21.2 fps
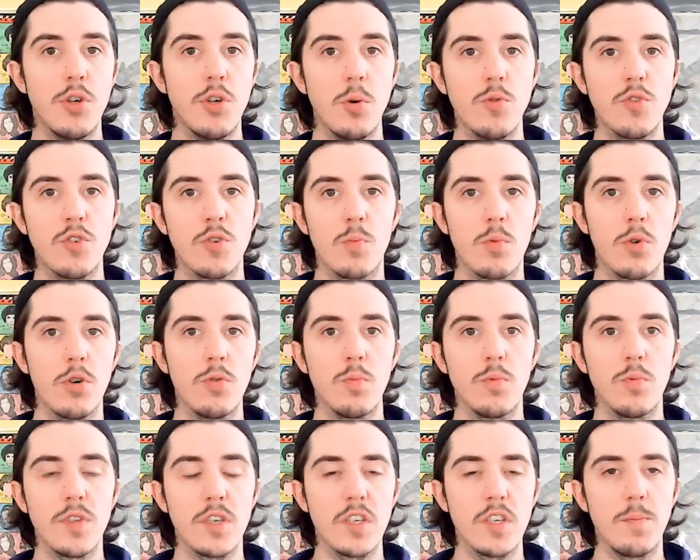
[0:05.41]
Chozen One
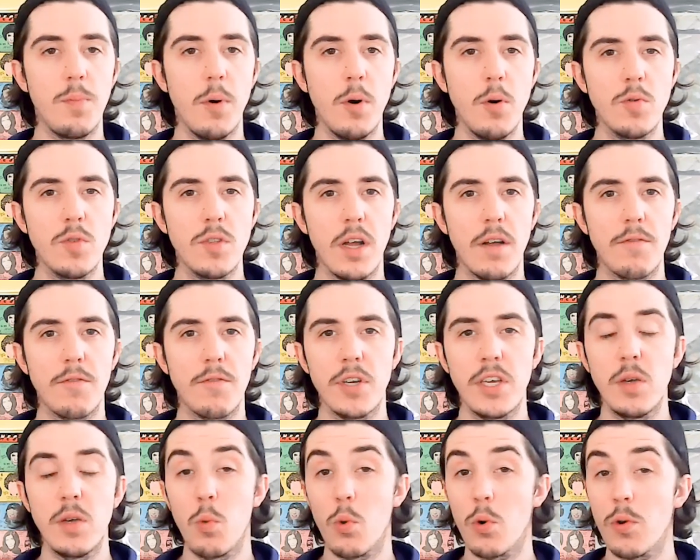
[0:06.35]
was exposed after
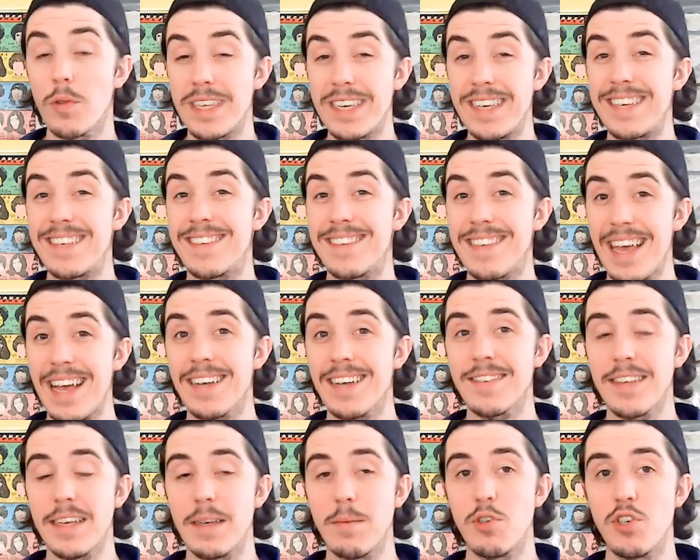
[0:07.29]
he wore the exact
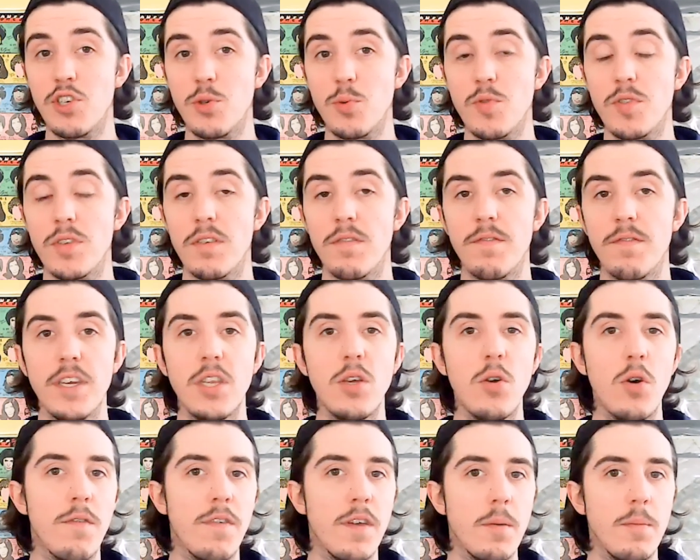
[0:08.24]
same shoes in a
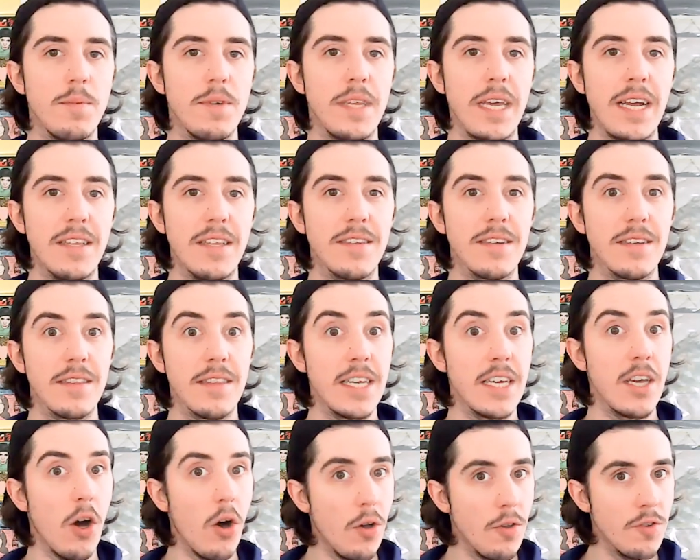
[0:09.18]
video of him dancing that
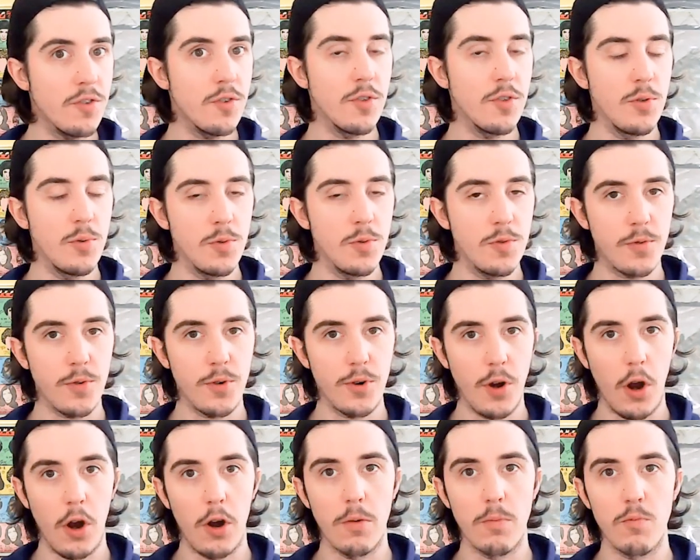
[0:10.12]
he also used for an
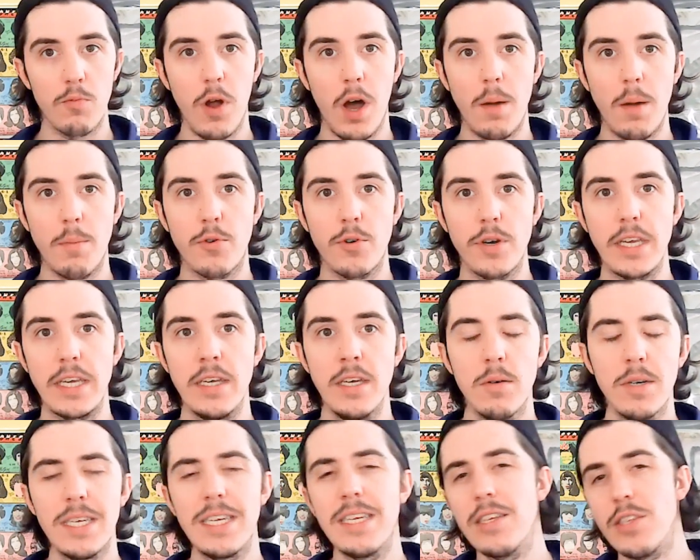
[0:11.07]
armed robbery.
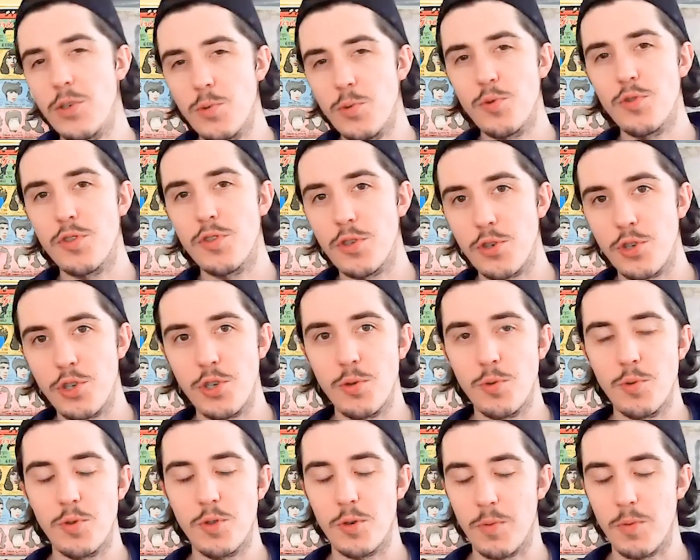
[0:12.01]
Well, he didn't use the
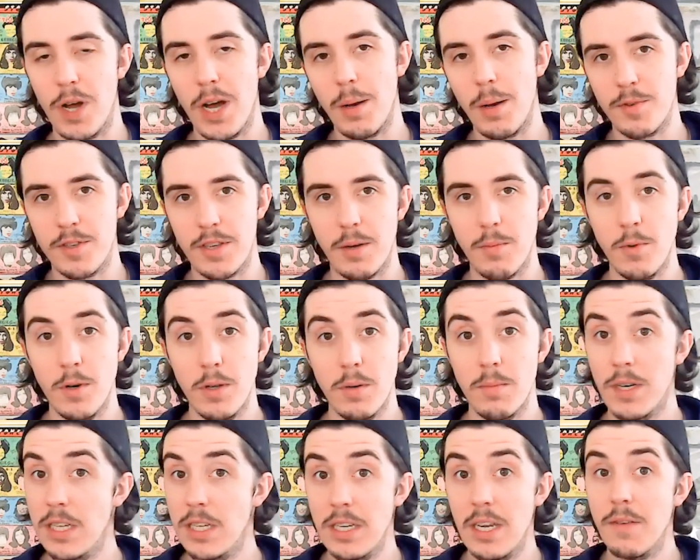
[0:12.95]
shoes to rob
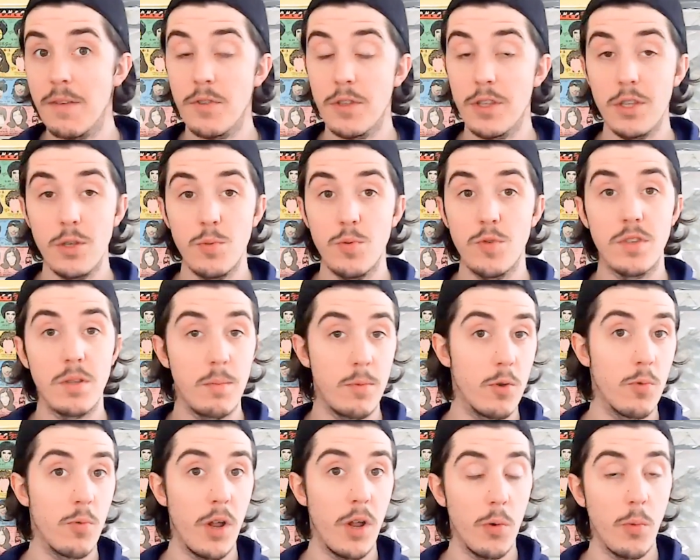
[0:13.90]
someone, but he definitely used them
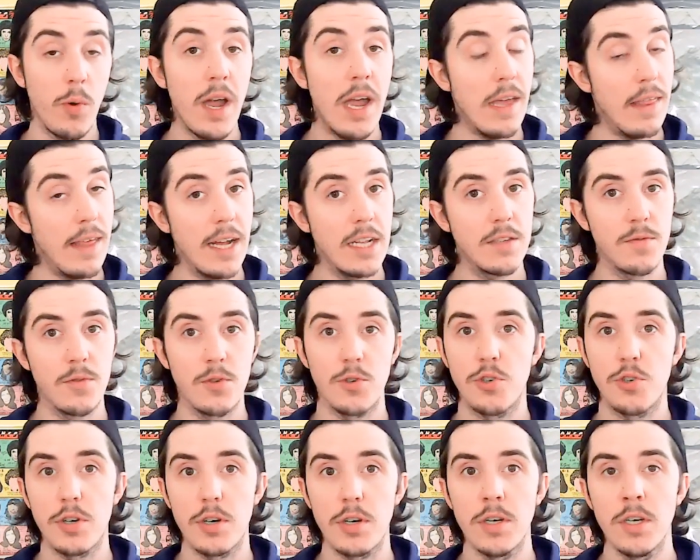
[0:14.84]
to run away, that's for
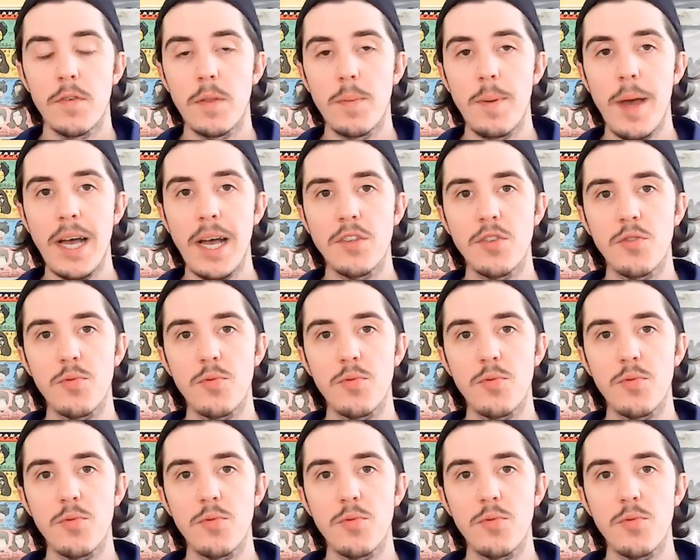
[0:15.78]
sure. For the past